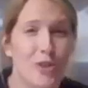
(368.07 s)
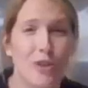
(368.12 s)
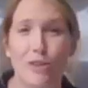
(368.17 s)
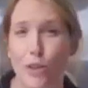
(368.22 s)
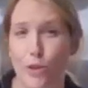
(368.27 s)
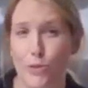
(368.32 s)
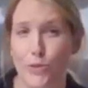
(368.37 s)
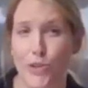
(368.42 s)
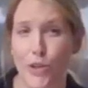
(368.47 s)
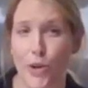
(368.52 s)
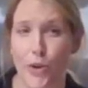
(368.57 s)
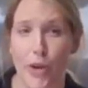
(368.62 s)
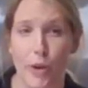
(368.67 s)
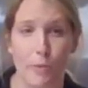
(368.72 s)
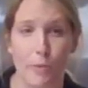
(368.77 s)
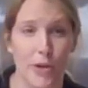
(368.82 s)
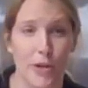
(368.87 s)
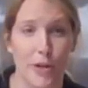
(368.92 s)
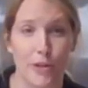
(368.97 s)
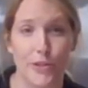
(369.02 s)
a low
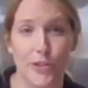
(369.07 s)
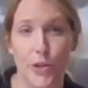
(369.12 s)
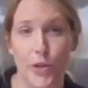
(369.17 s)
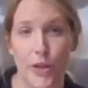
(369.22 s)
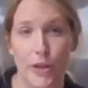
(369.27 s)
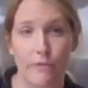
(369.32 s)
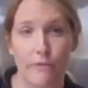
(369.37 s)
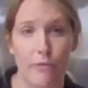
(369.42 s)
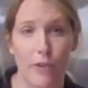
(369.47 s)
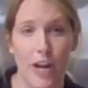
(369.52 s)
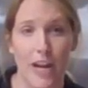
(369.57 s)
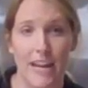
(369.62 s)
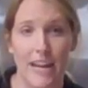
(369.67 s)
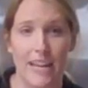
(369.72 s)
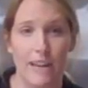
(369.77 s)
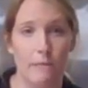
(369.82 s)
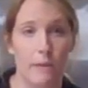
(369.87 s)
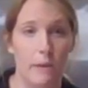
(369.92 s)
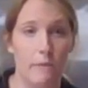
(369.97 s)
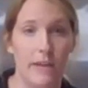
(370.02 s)
sodium or no sodium
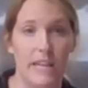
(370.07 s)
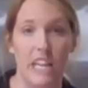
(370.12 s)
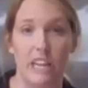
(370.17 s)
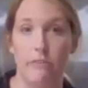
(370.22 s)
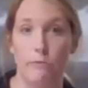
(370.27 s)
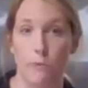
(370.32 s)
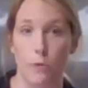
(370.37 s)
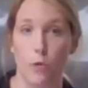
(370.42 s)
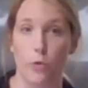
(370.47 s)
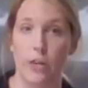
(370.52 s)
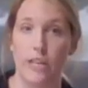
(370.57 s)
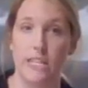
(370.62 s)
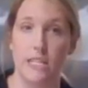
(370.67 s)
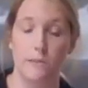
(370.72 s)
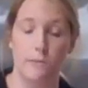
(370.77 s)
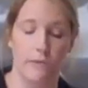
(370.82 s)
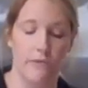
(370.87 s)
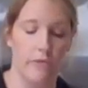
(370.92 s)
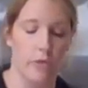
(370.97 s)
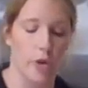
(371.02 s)
variety and maybe give them a
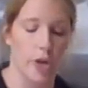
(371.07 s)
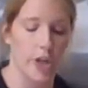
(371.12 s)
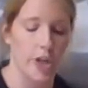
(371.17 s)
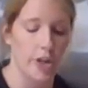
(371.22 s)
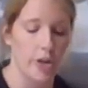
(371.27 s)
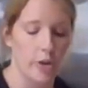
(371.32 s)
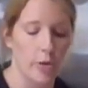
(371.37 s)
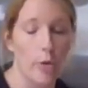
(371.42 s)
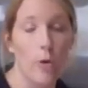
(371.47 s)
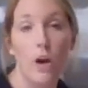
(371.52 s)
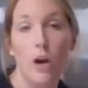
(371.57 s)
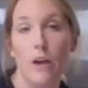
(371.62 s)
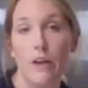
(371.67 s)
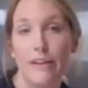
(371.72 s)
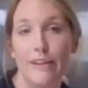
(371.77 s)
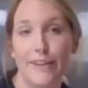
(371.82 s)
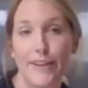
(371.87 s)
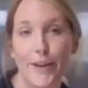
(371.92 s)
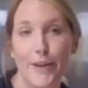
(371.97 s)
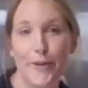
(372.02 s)
rinse before you
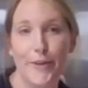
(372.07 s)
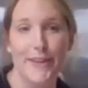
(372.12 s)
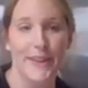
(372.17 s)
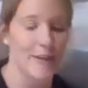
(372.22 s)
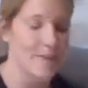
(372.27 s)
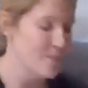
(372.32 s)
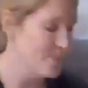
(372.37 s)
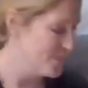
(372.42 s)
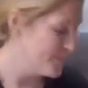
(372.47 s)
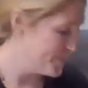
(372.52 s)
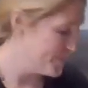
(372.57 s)
cook with them.